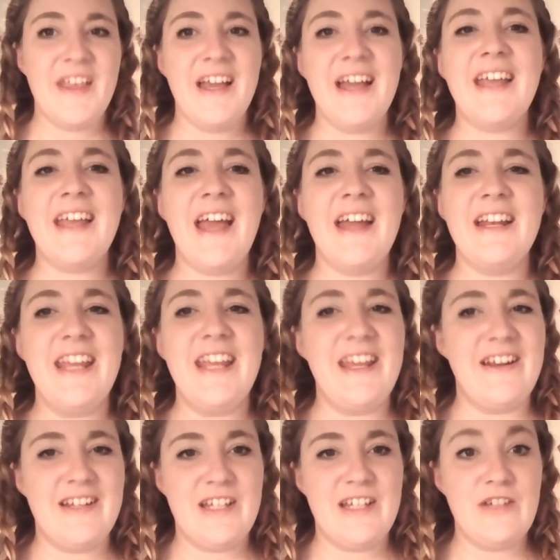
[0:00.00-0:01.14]
Again,
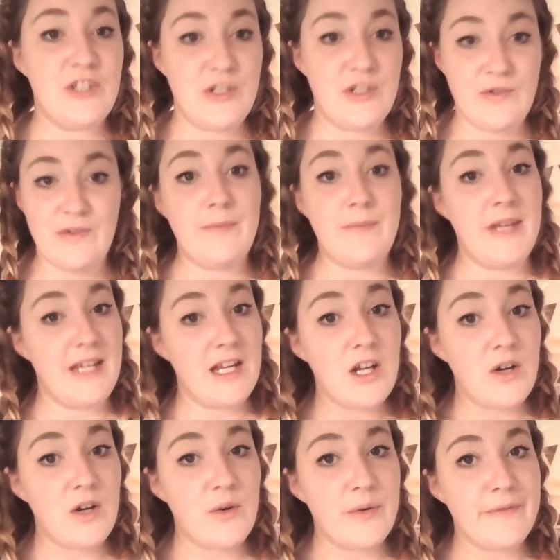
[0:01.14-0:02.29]
here you choose being
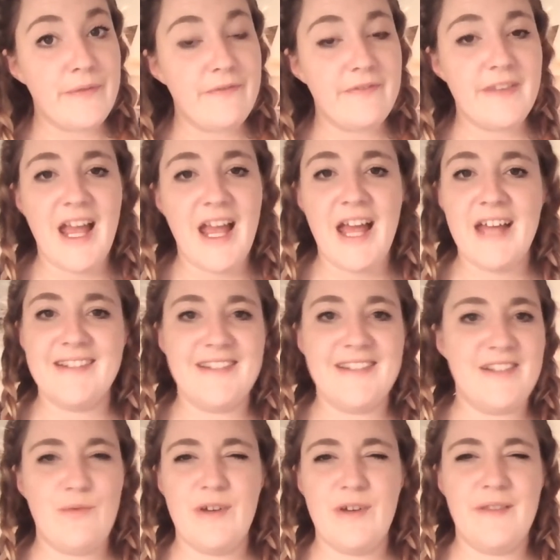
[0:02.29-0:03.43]
alone as
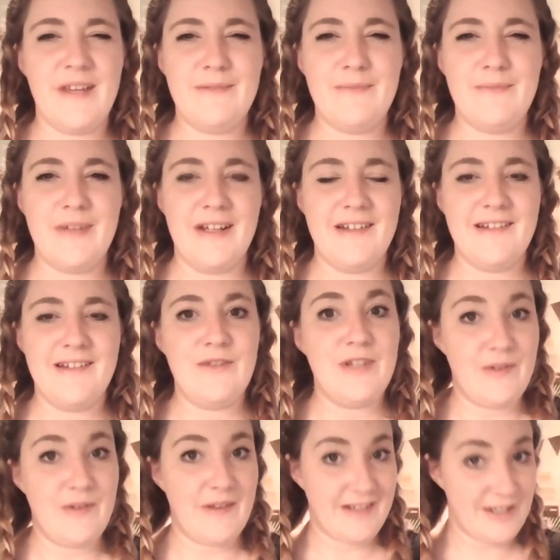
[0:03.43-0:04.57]
no one then brings you
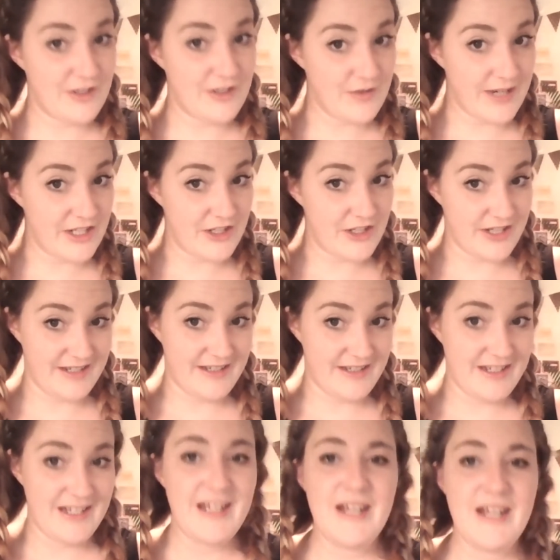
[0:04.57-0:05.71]
into the situation.
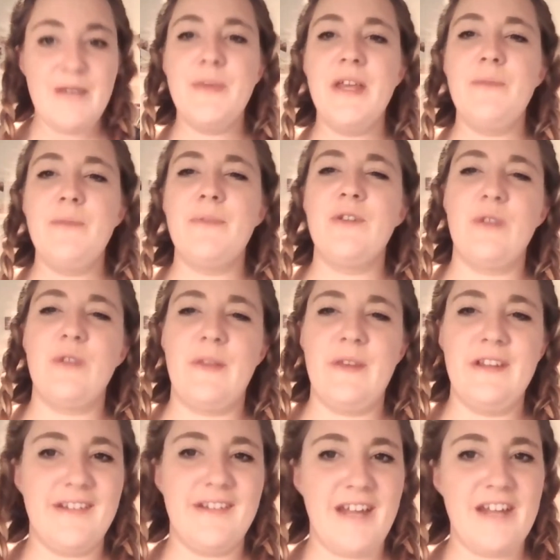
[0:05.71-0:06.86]
People with
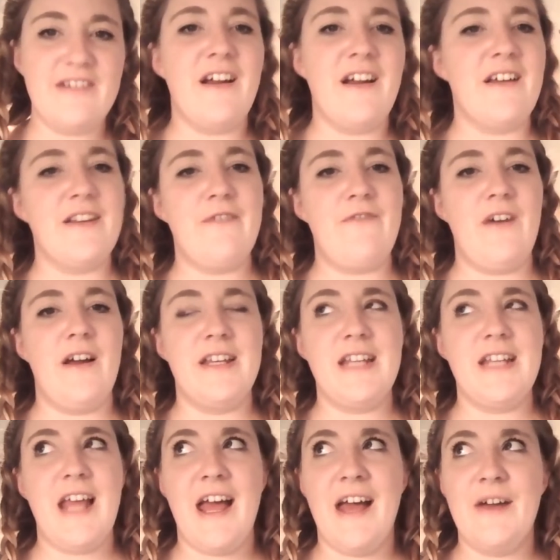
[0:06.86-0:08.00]
this center undefined
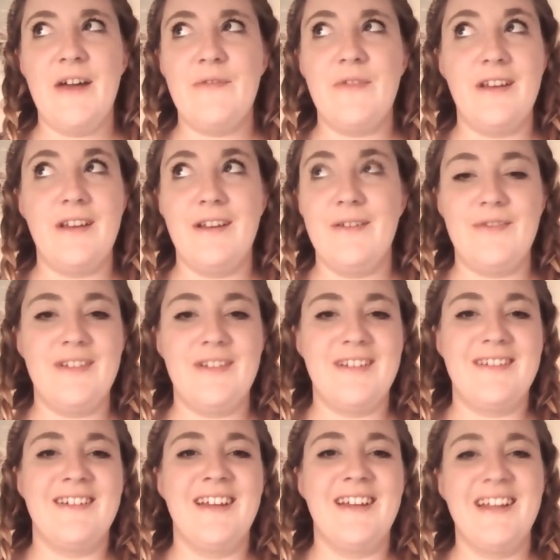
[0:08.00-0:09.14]
have the
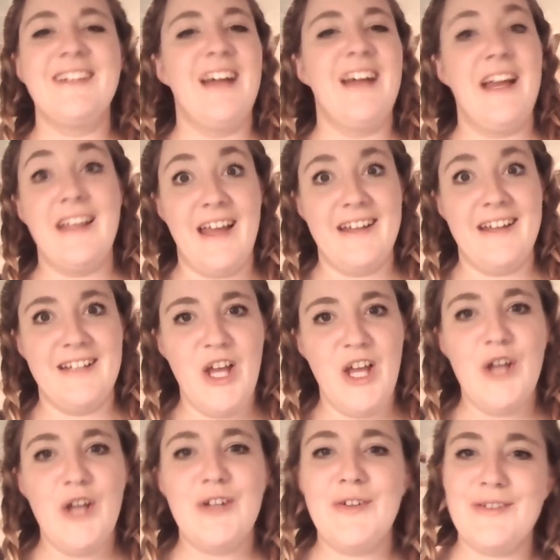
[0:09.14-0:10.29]
gift, again,
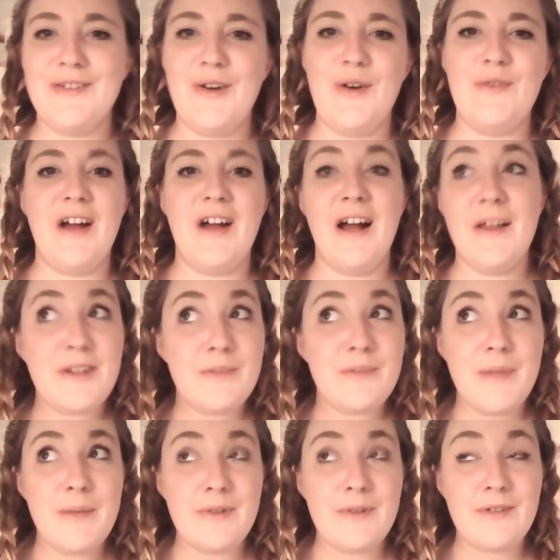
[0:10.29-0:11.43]
to solve other
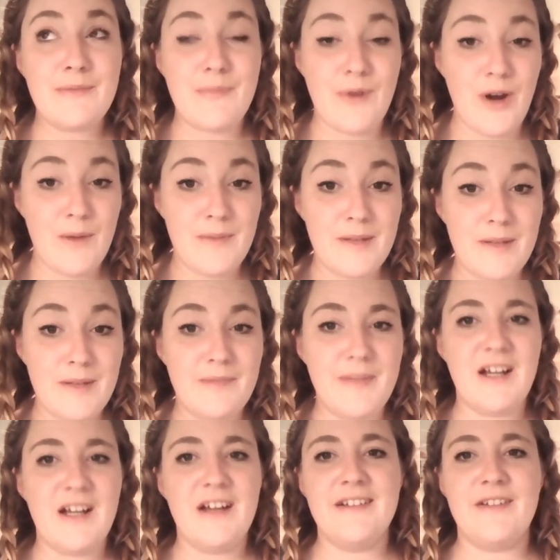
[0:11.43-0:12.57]
people's problems
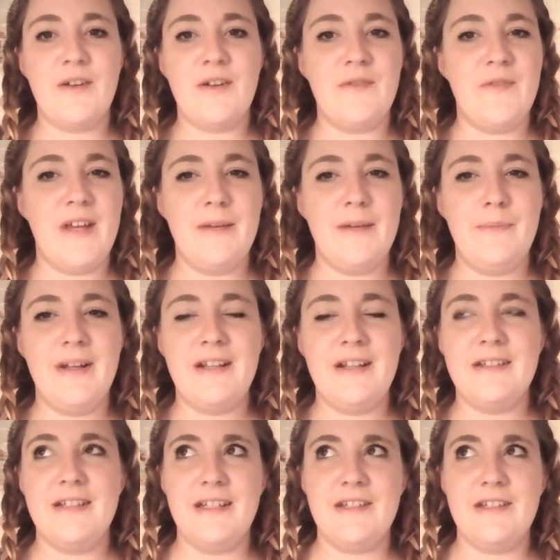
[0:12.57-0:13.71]
because of their
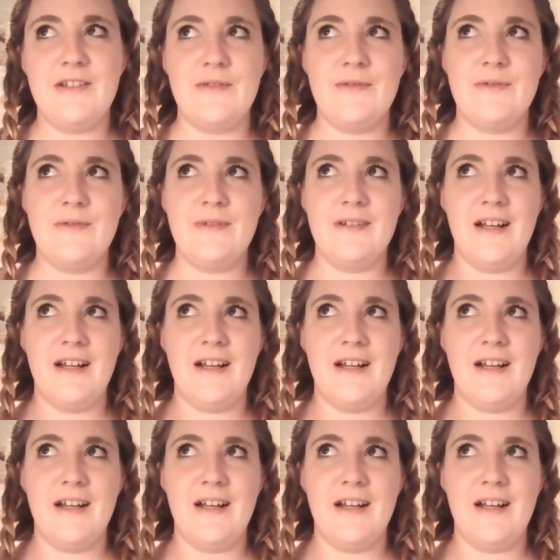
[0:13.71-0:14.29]
ability to